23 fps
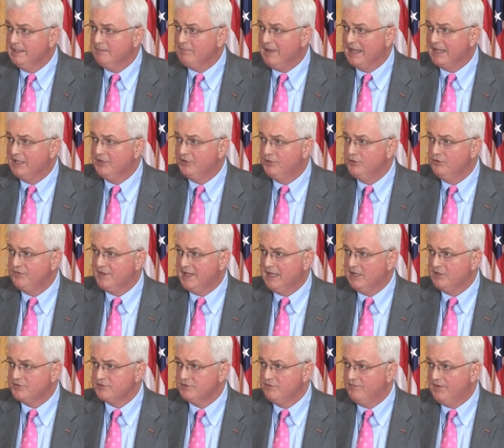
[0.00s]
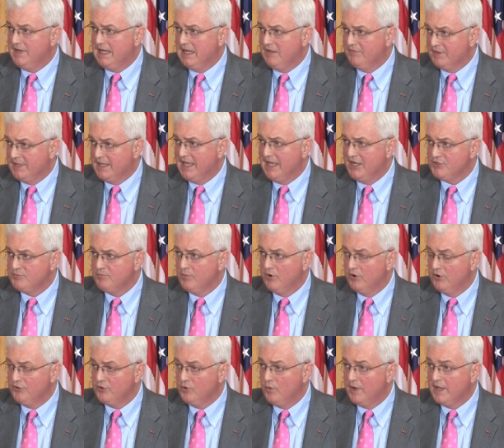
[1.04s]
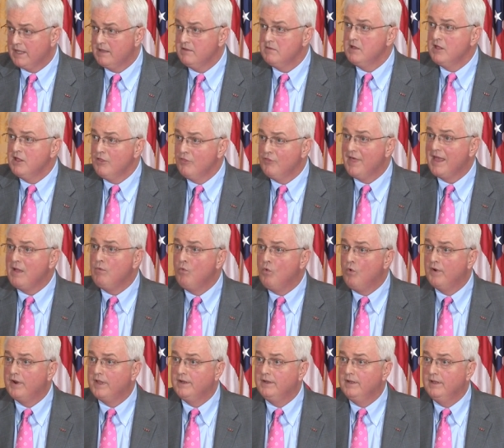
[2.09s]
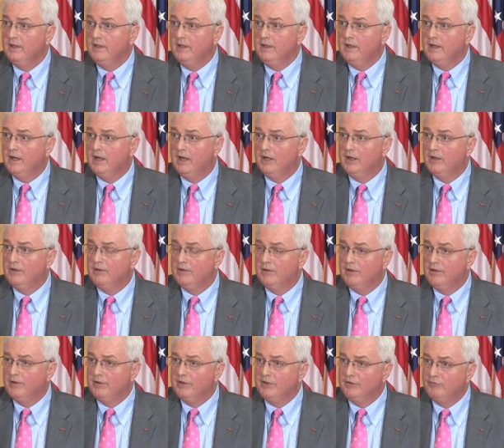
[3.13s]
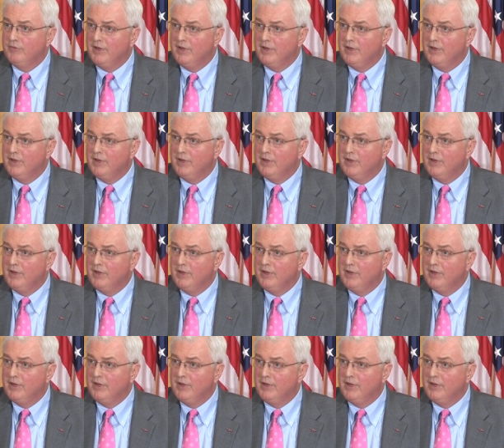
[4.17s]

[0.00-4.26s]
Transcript: back in 2005, the Kashmir earthquake, they wanted uh, uh